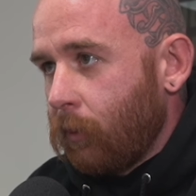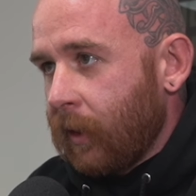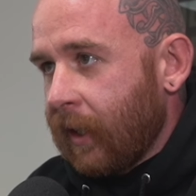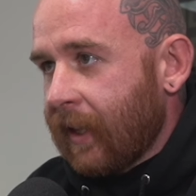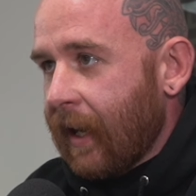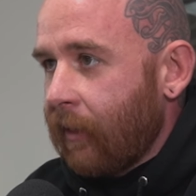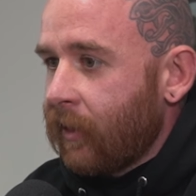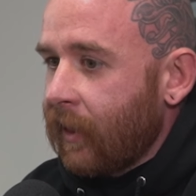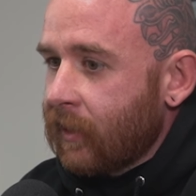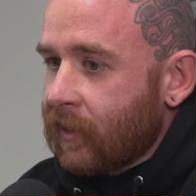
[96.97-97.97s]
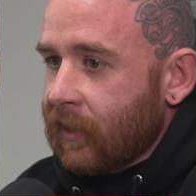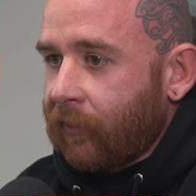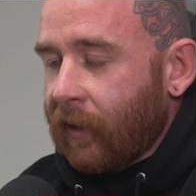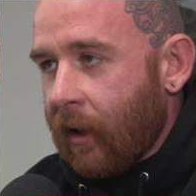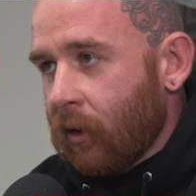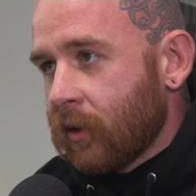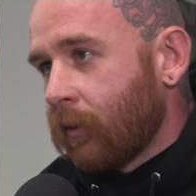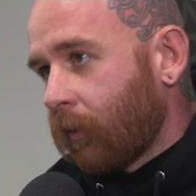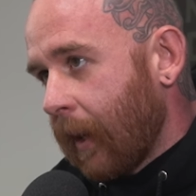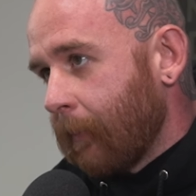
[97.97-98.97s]
We think that everything is just flowers
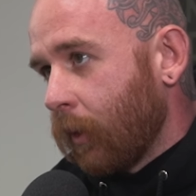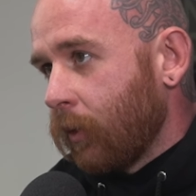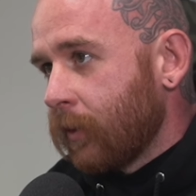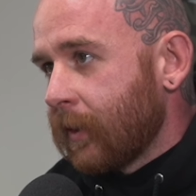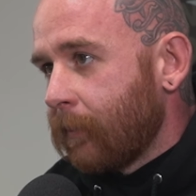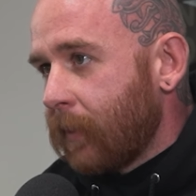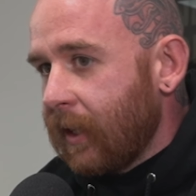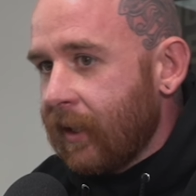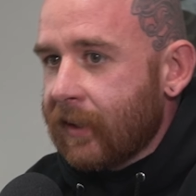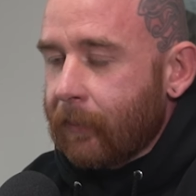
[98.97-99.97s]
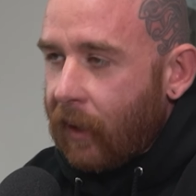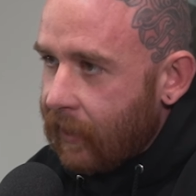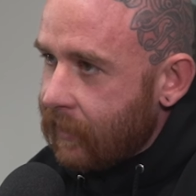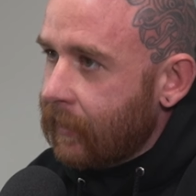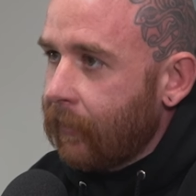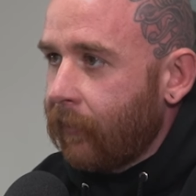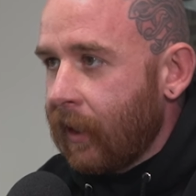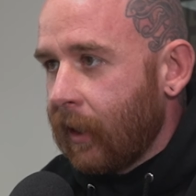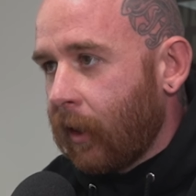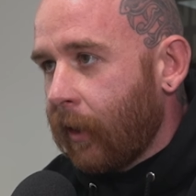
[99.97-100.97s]
and rainbows and peace and
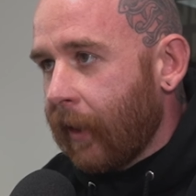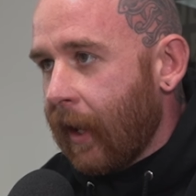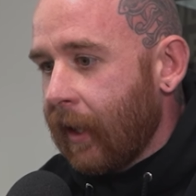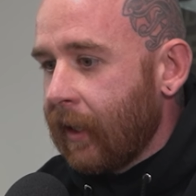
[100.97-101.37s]
positivity and all that.